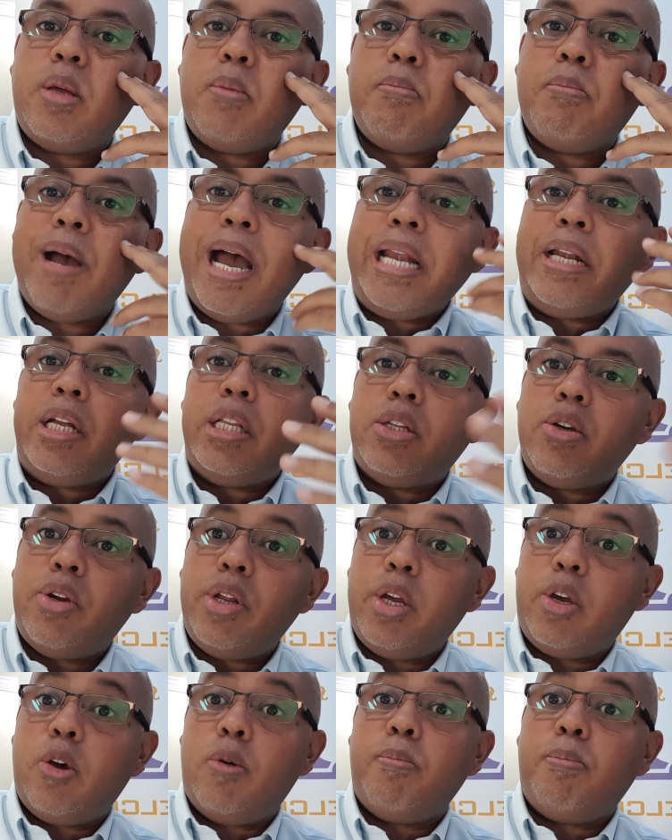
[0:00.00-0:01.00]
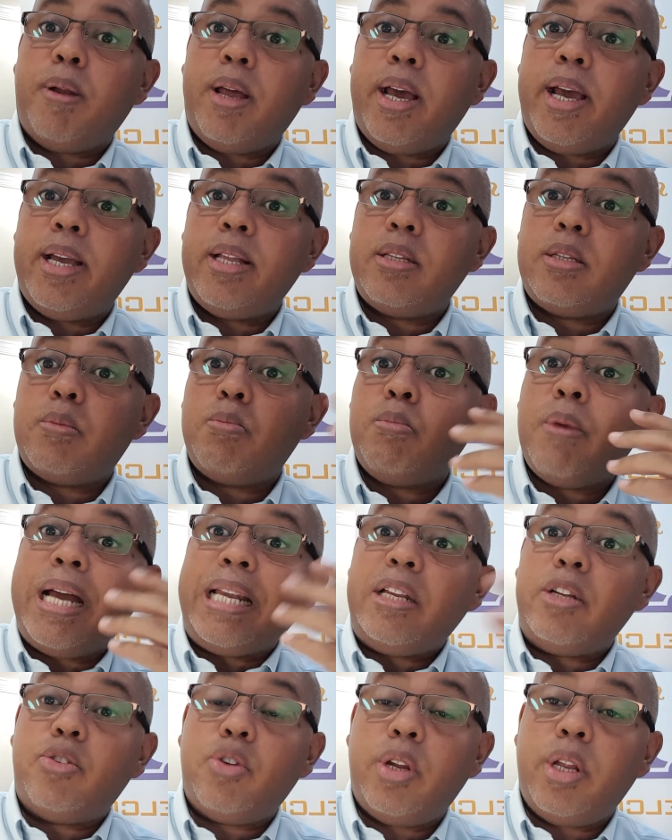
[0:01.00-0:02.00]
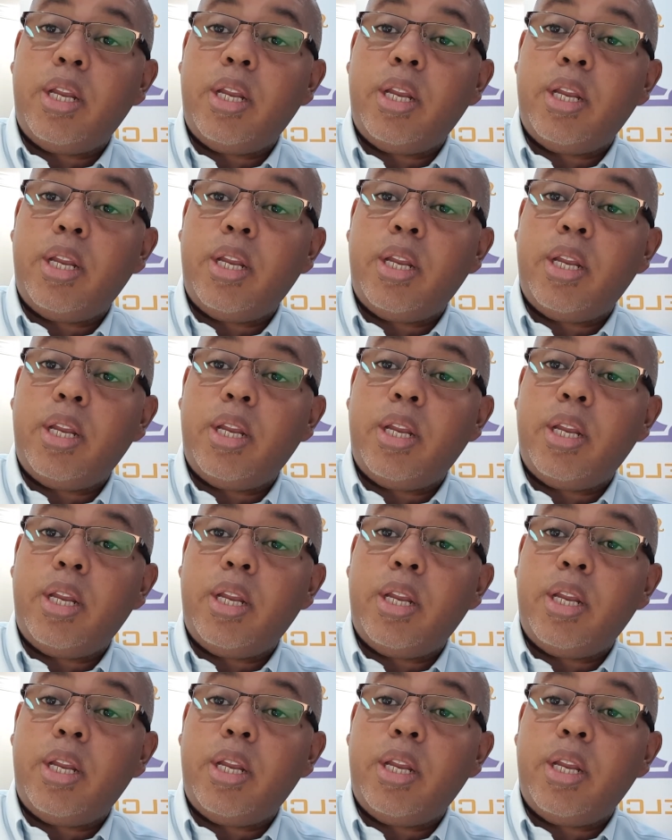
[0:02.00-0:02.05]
mandatory compliance, mandatory